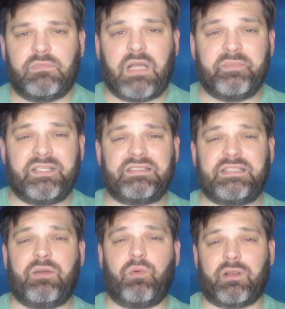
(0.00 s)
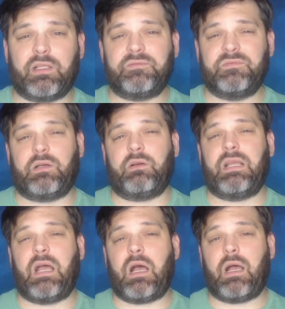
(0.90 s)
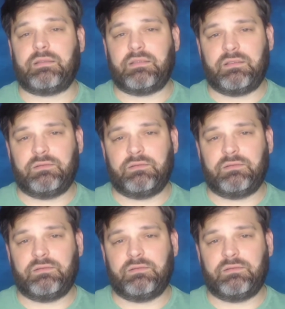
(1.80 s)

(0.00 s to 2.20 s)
I'm in a state where it gets very hot,